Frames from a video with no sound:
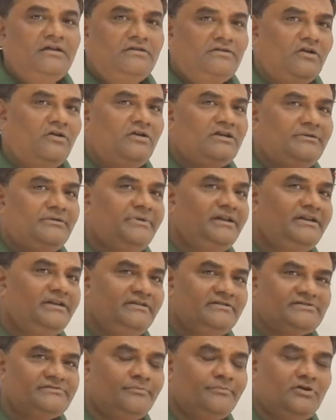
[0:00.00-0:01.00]
Now
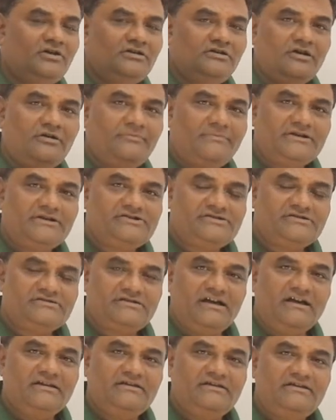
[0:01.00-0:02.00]
remaining small
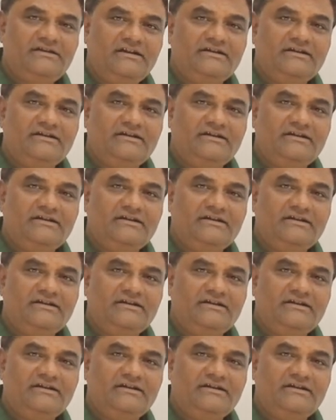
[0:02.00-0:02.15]
operations are there,